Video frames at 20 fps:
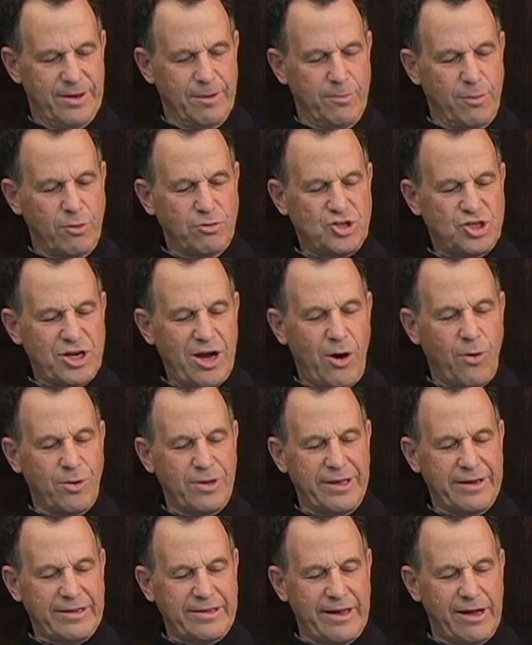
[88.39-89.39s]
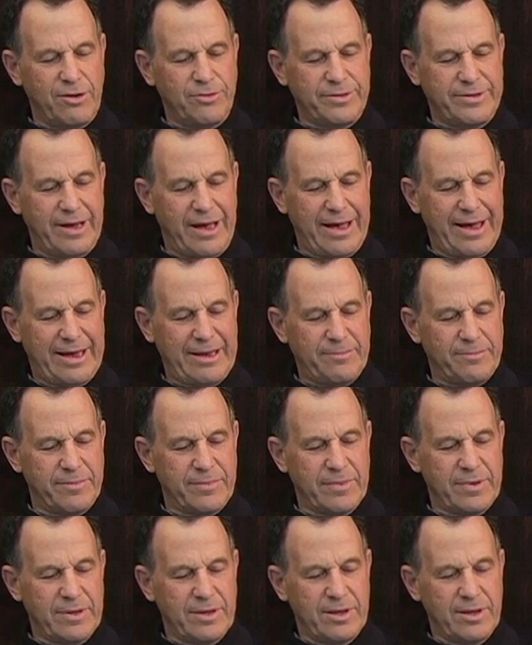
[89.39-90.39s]
Post-shower lick-down
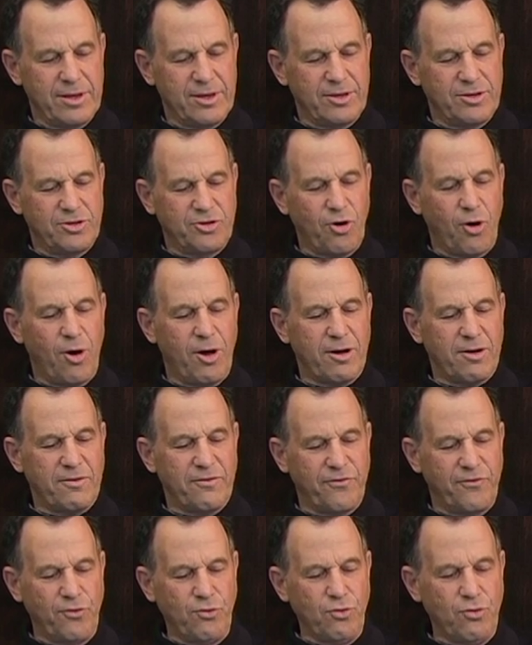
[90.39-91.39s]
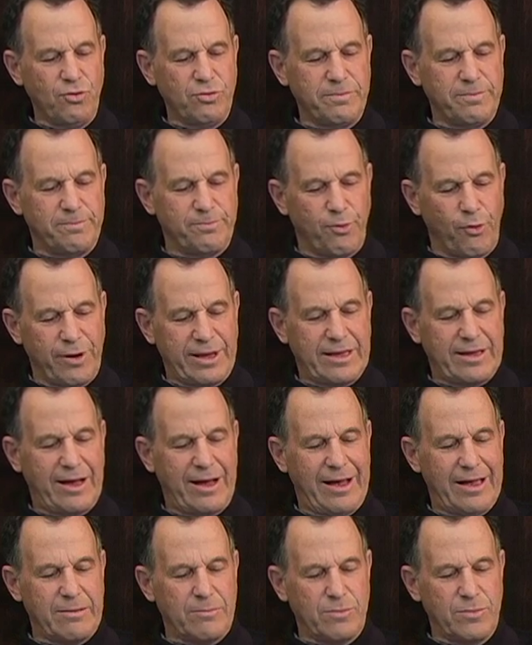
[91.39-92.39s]
time. Dog food
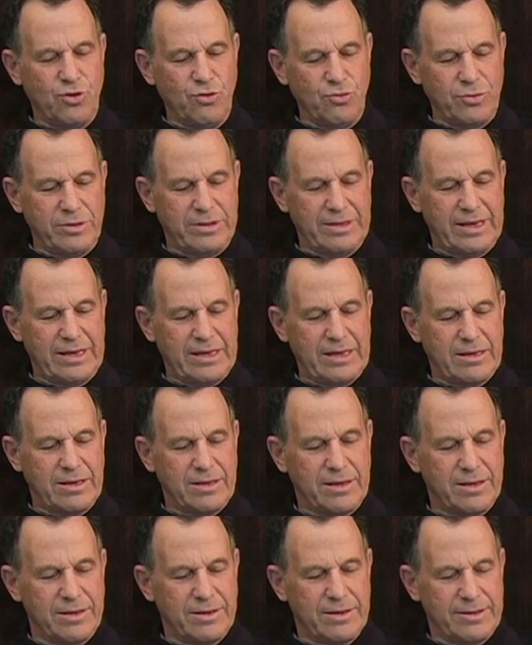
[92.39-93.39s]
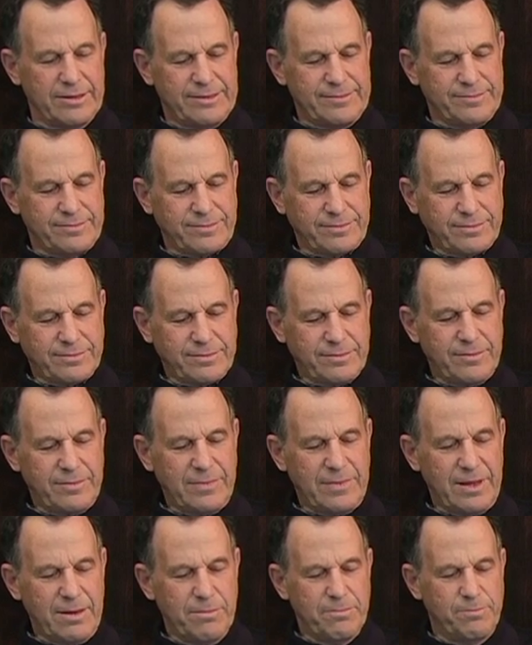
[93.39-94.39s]
boycott mutiny.
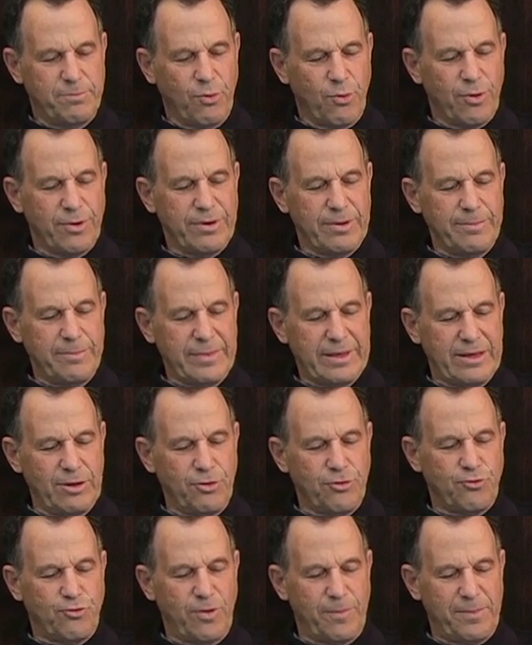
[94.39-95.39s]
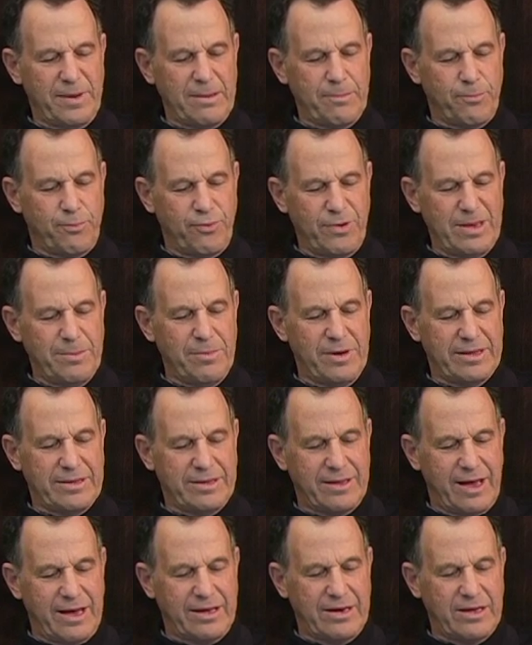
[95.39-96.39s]
Boredom guilt-tripping prima
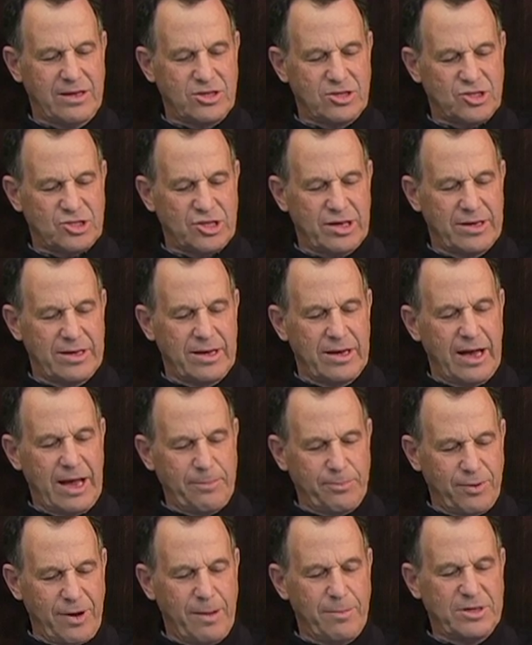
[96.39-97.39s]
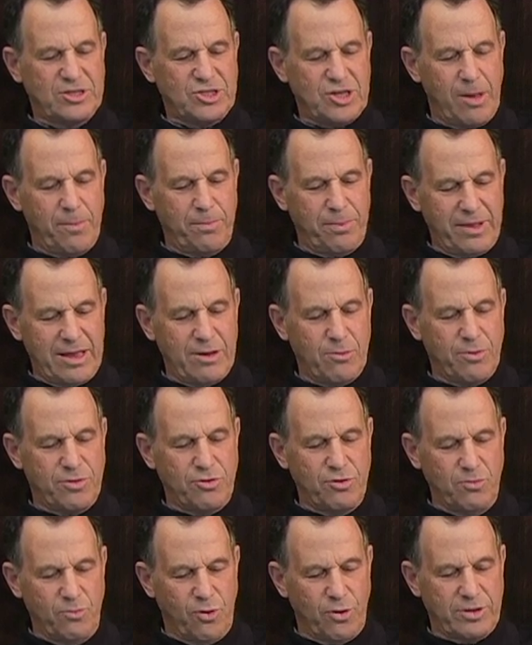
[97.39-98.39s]
donnas. I promise I'll play with
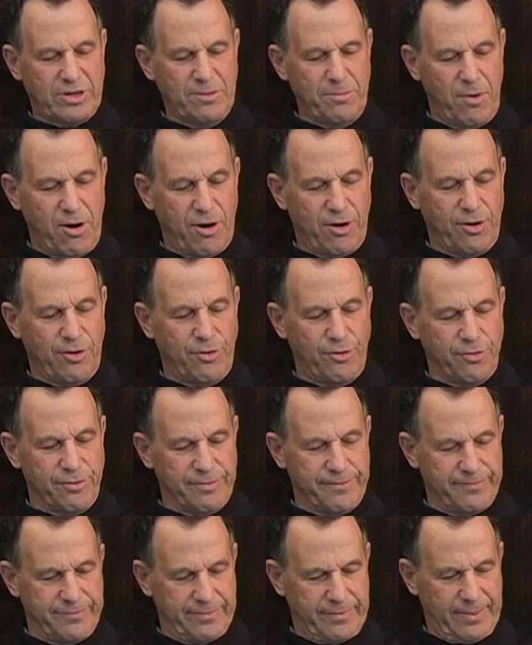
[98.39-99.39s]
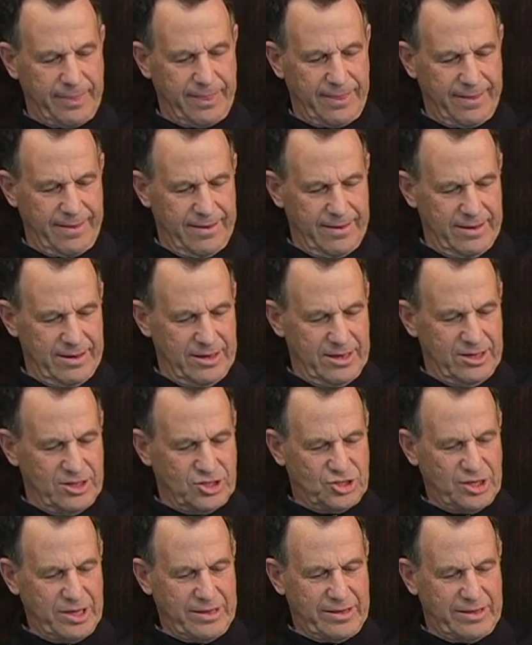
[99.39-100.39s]
you more tomorrow.
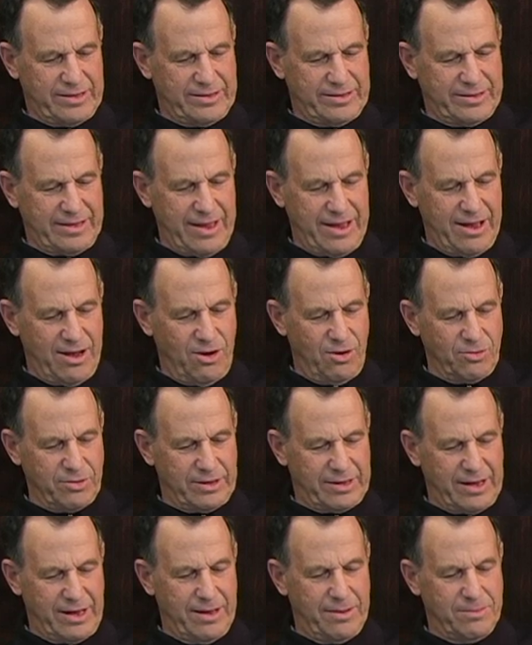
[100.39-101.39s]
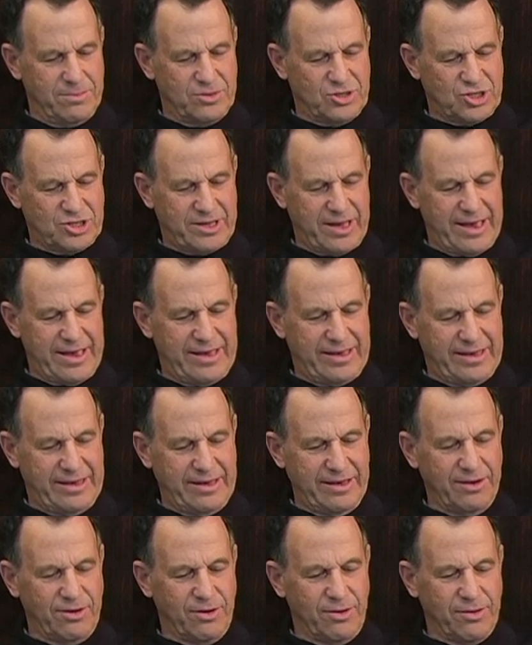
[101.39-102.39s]
Sit down, come, stay,
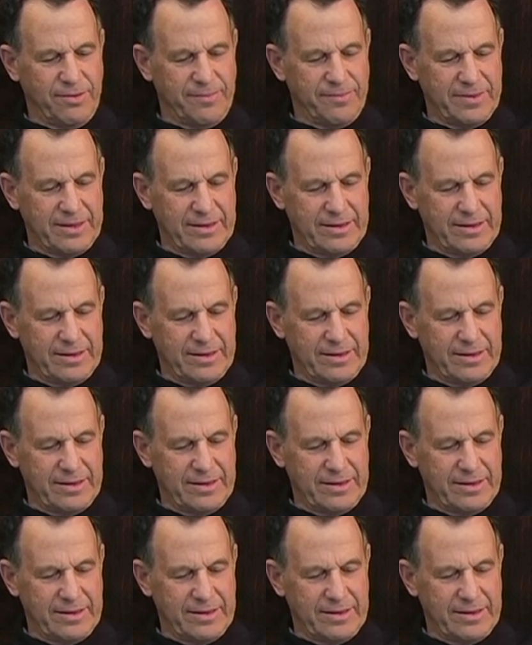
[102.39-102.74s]
heel.